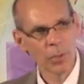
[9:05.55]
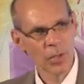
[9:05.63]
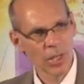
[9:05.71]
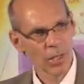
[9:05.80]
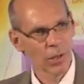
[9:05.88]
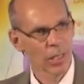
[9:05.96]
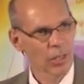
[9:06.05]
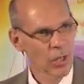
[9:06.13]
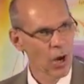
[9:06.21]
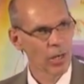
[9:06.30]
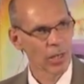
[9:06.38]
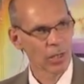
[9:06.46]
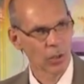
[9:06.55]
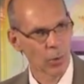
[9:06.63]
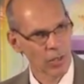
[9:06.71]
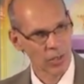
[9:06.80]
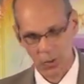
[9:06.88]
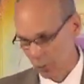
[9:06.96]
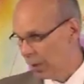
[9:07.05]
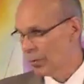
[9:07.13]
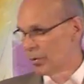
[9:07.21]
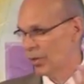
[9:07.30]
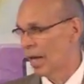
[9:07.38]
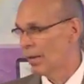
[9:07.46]
particularly targeted Christians, one
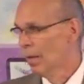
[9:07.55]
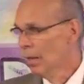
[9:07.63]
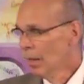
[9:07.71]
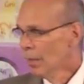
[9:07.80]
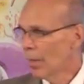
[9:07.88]
who said